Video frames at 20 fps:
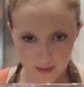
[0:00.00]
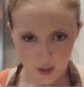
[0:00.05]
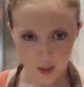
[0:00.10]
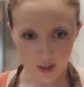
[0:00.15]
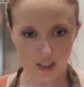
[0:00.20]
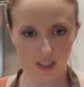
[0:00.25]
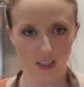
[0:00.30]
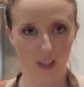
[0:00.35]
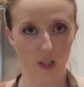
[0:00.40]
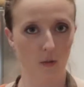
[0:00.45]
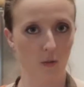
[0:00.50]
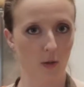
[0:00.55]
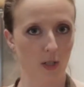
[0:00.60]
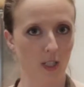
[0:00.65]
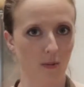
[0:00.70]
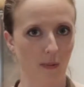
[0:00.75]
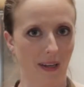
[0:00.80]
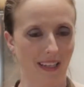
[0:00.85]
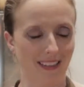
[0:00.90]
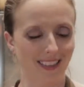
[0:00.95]
just a little more
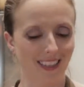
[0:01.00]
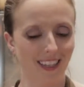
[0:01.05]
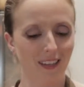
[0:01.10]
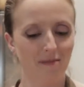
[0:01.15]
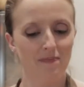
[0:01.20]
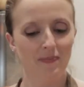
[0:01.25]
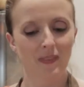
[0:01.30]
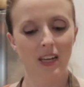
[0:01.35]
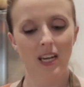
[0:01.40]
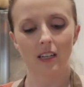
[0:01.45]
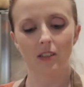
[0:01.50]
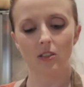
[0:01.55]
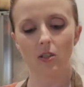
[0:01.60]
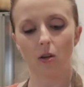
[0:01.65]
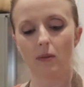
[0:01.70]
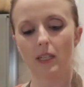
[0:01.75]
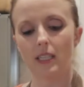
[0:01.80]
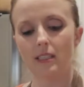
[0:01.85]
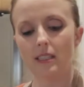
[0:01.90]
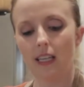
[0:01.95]
spicy.
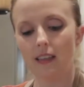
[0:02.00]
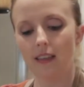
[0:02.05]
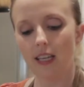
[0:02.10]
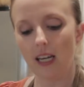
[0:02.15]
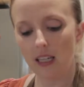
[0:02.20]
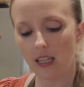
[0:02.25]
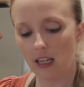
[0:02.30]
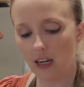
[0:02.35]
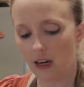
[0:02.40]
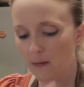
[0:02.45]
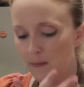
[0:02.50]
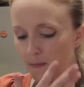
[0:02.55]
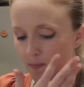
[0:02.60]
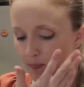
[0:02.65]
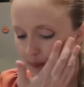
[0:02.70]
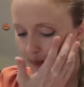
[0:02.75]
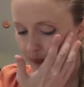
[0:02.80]
So I'm going to set that here.